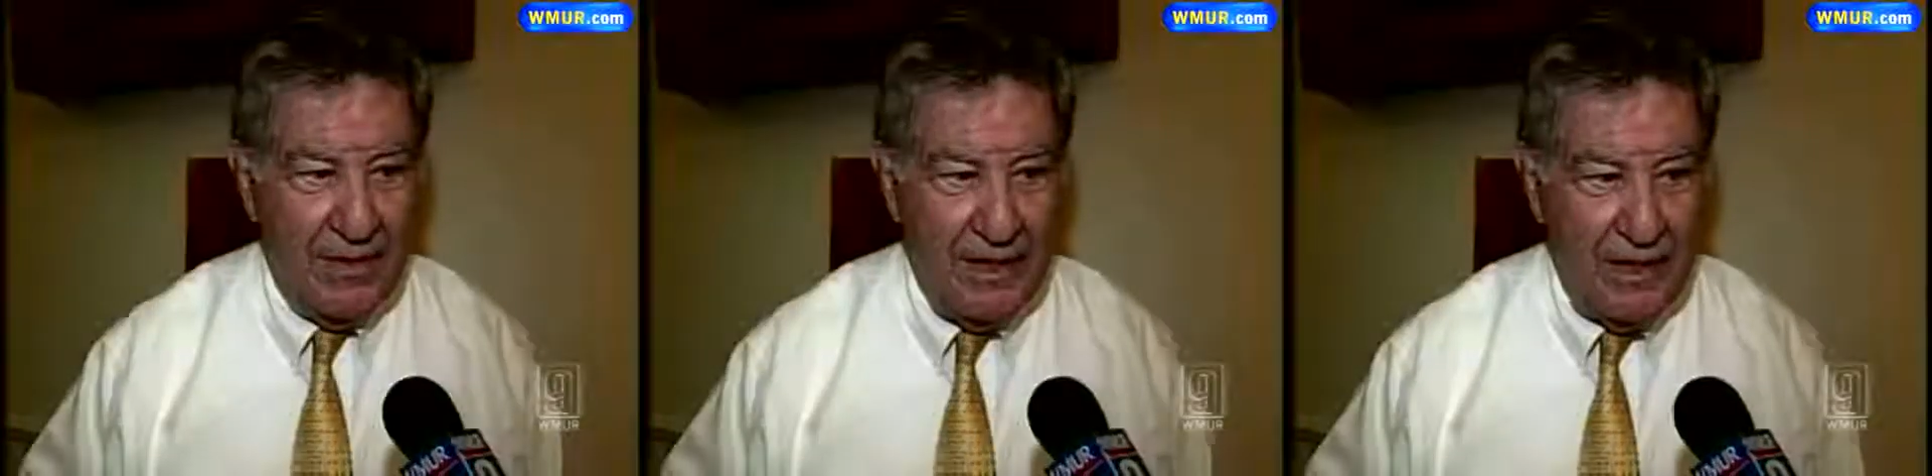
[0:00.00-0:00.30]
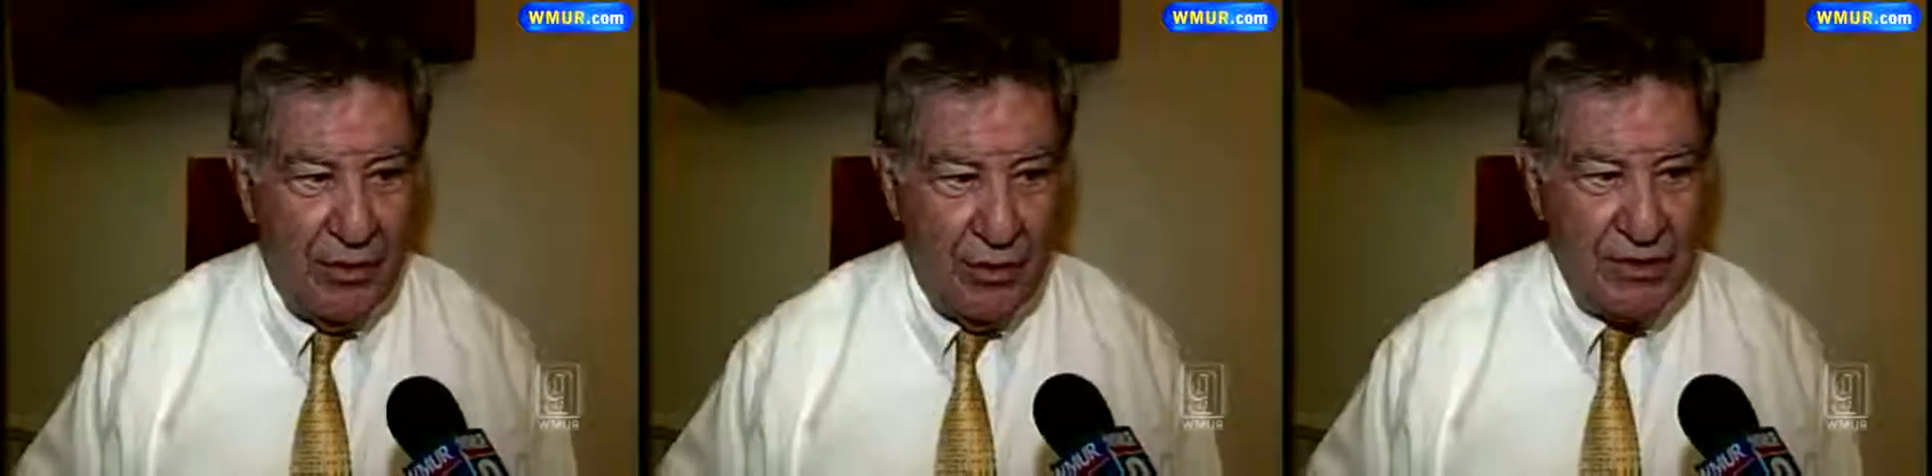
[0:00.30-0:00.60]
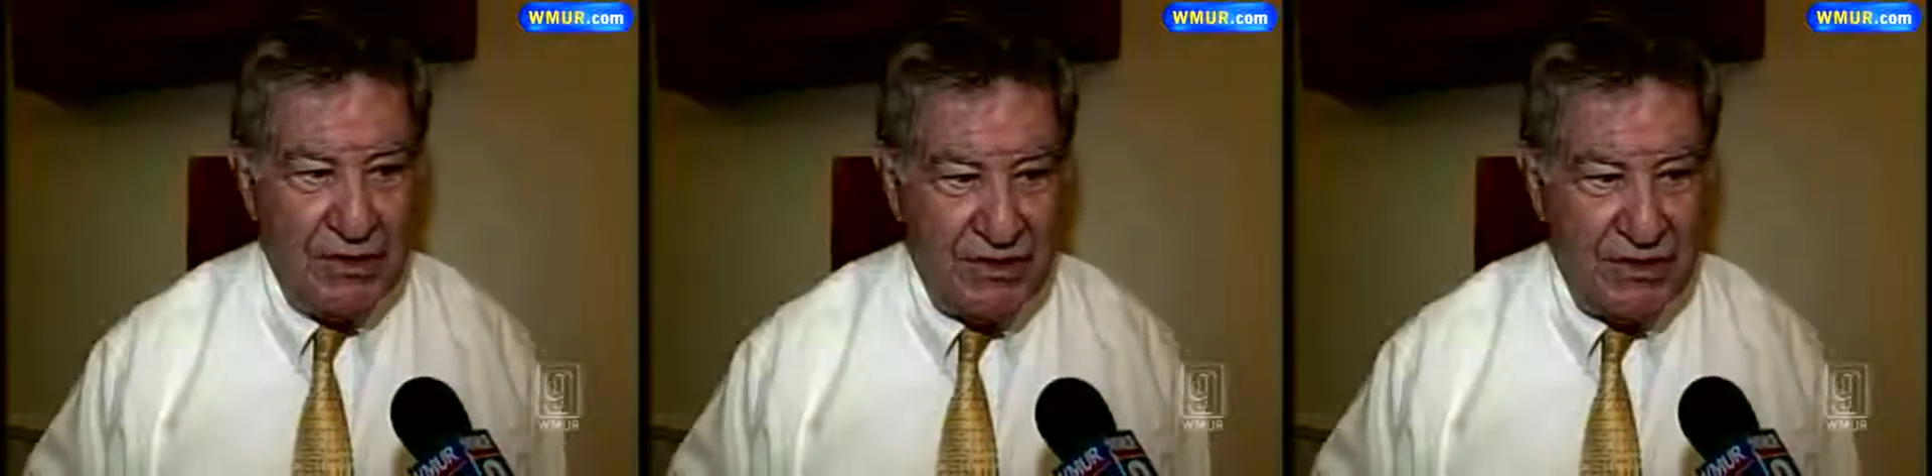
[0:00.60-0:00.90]
the
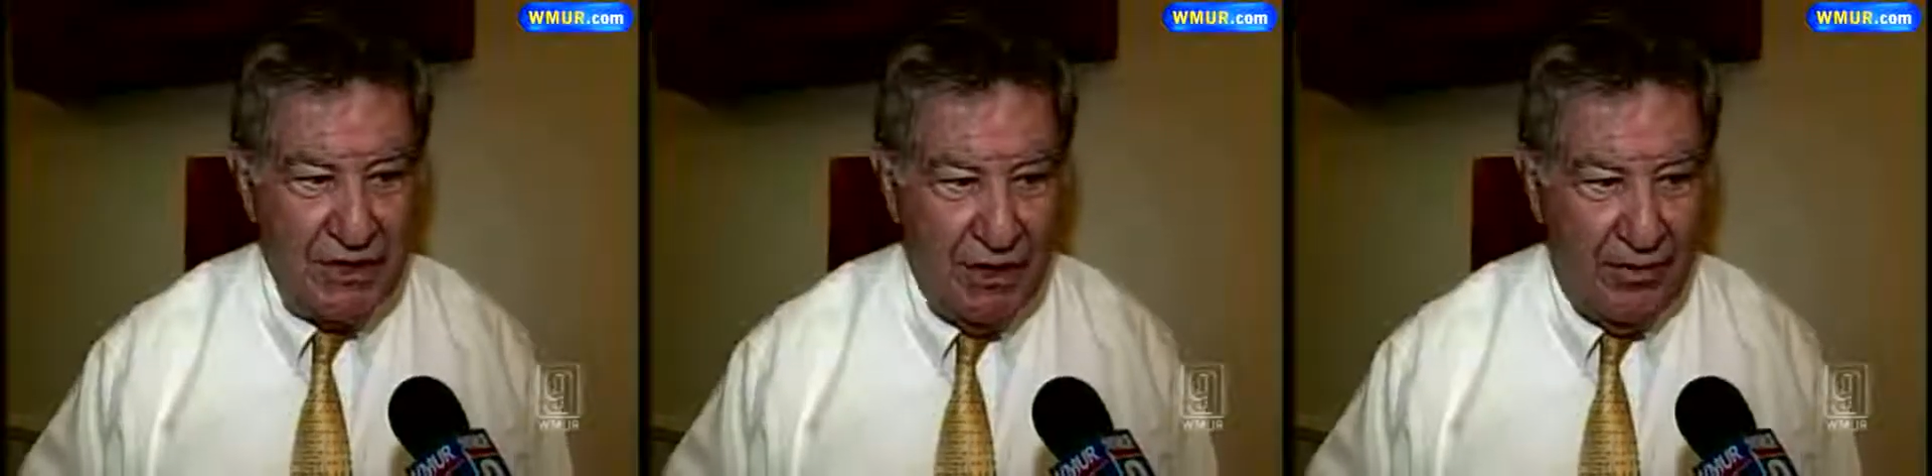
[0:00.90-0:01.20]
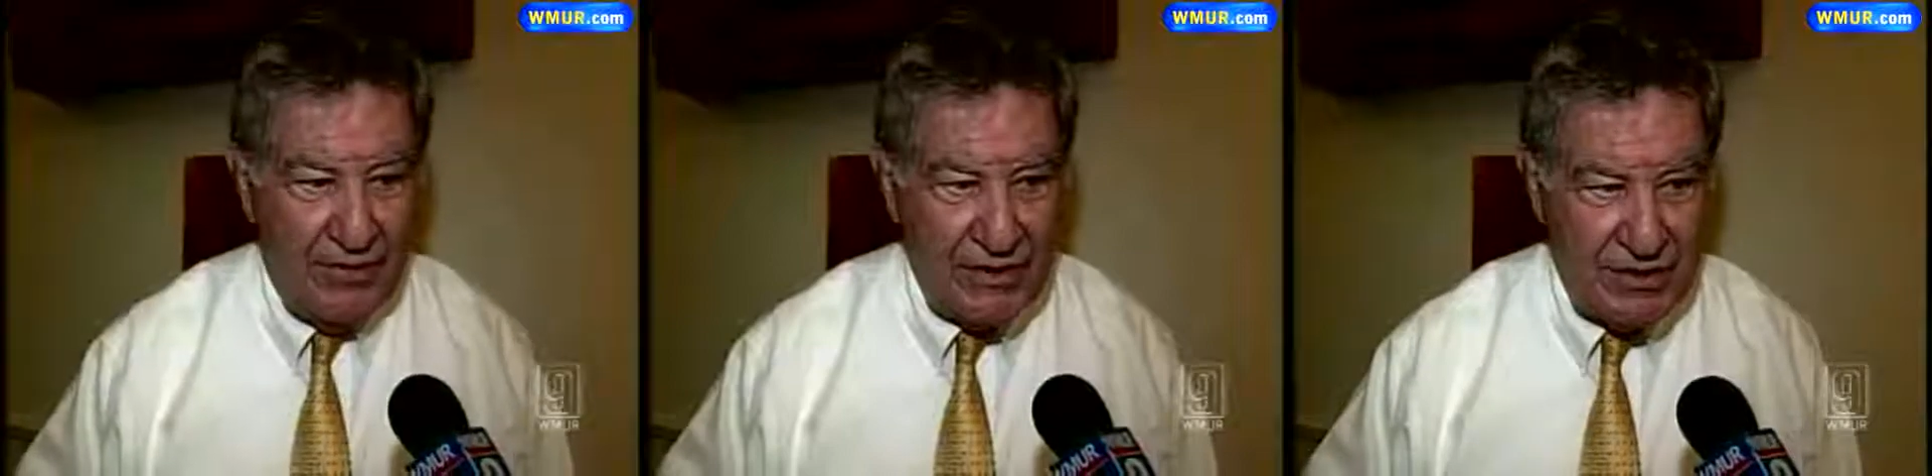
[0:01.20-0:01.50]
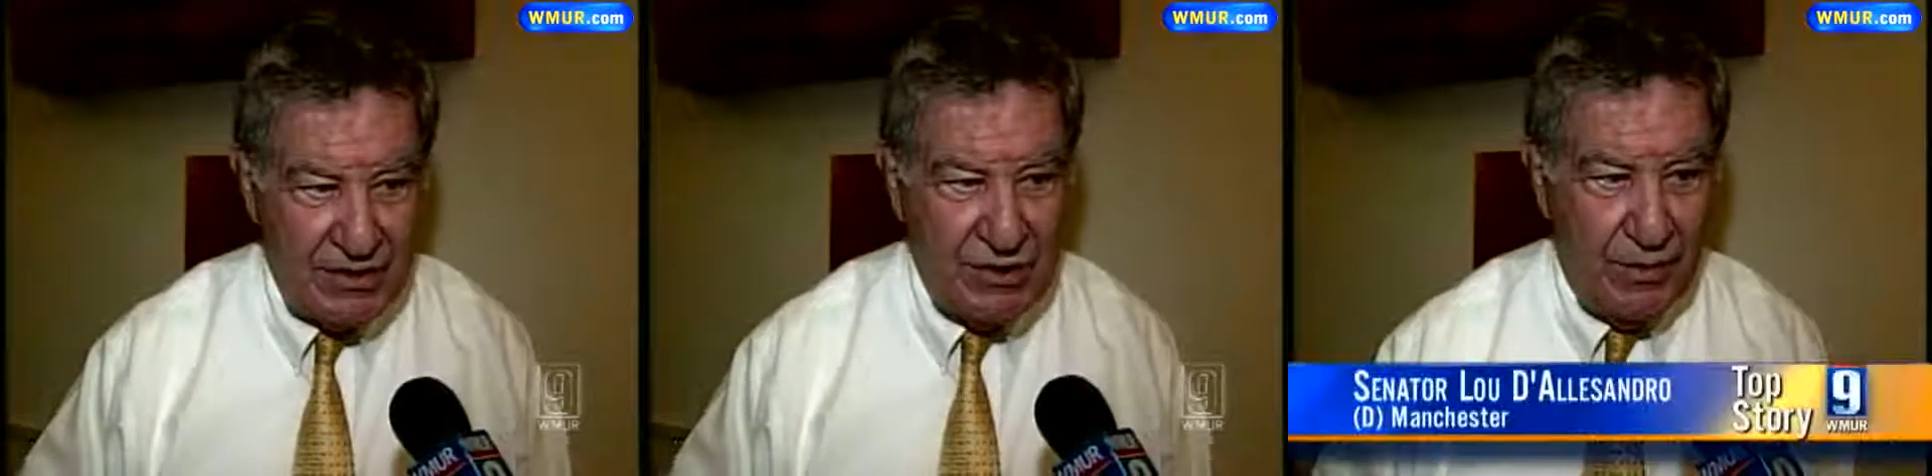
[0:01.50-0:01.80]
urgency of the
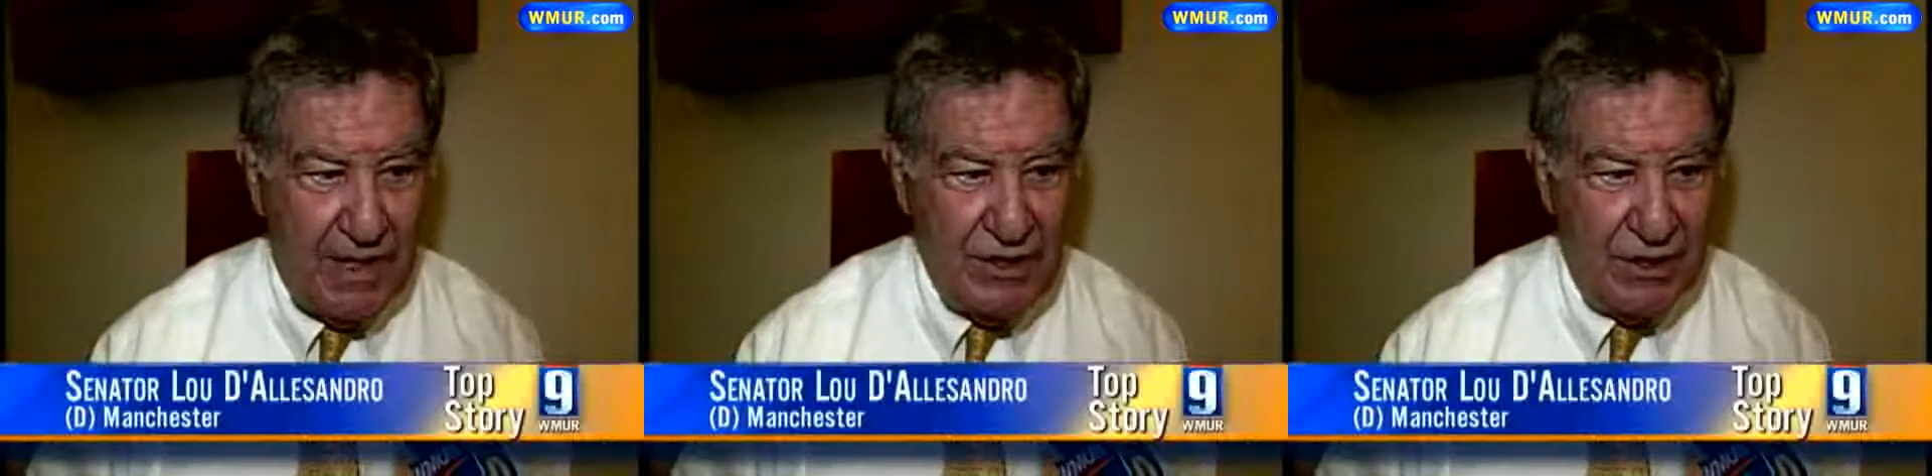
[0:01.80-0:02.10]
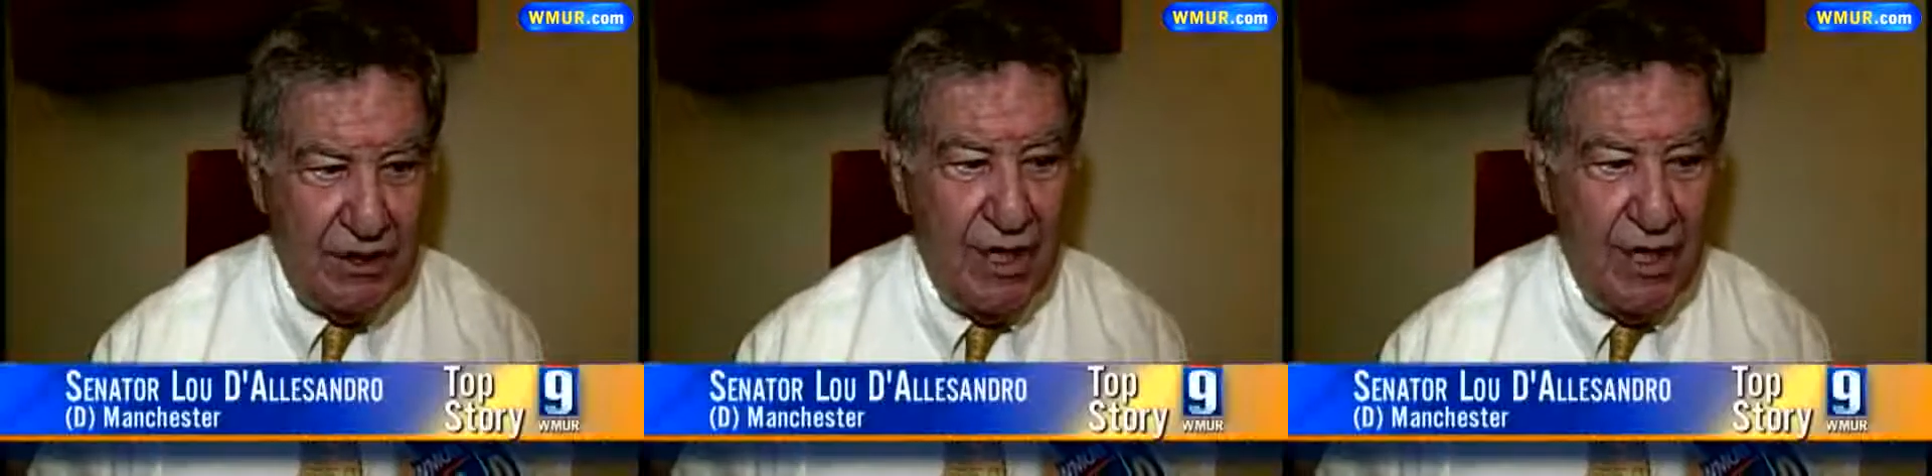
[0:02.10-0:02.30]
situation,